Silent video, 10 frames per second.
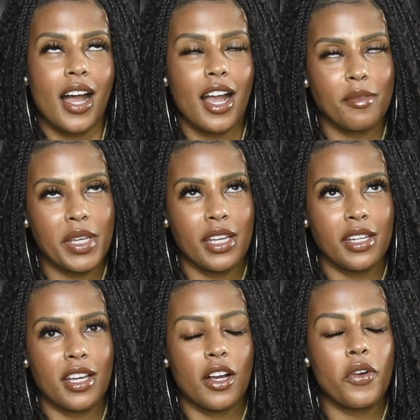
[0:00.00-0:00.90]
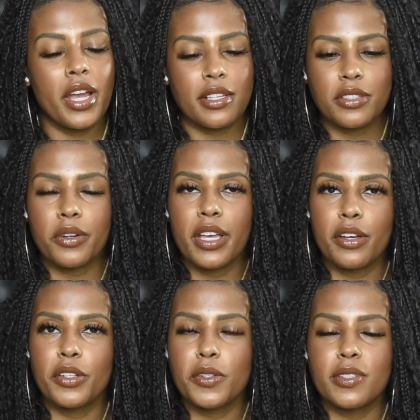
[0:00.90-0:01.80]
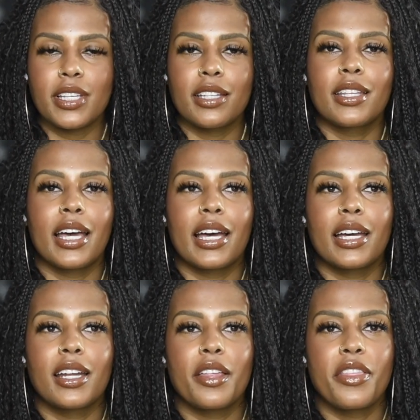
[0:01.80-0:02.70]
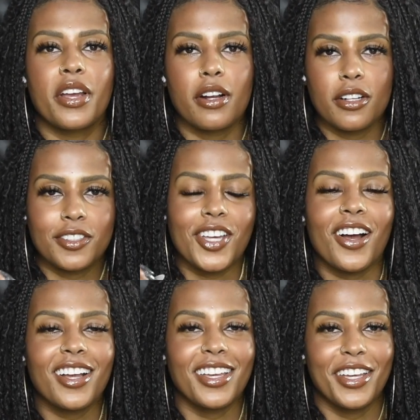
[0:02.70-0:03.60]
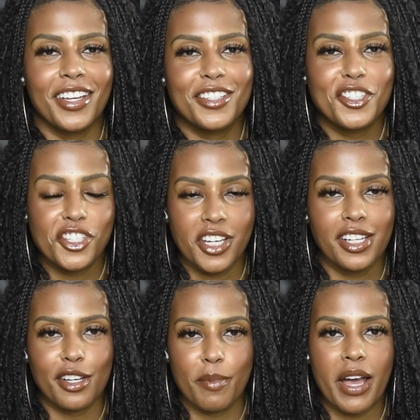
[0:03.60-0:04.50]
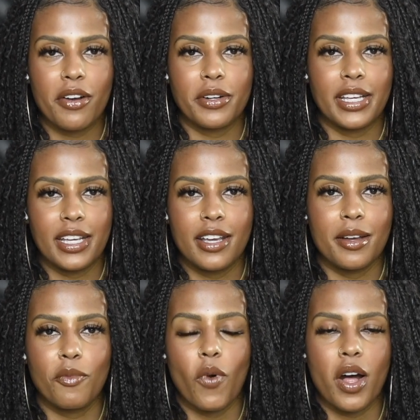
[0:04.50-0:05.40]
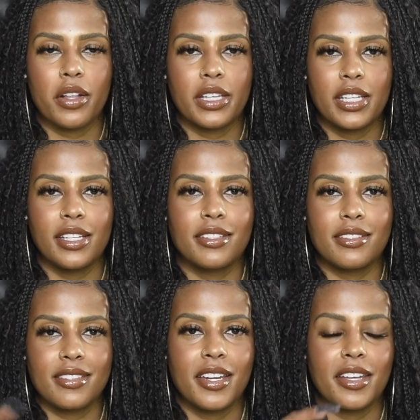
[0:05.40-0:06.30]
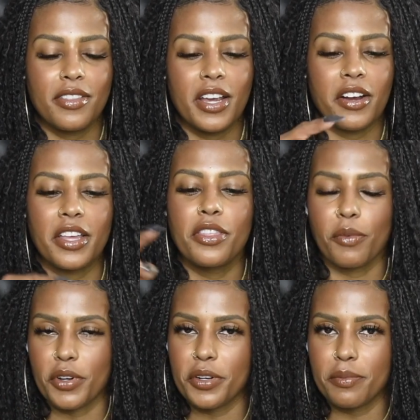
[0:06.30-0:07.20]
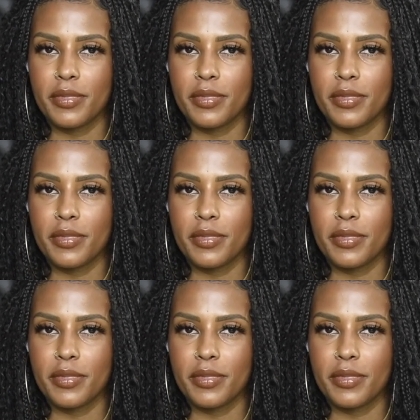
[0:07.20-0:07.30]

I mean, okay, so Kel, you said that they're talking shit about him while he's sitting there in the room.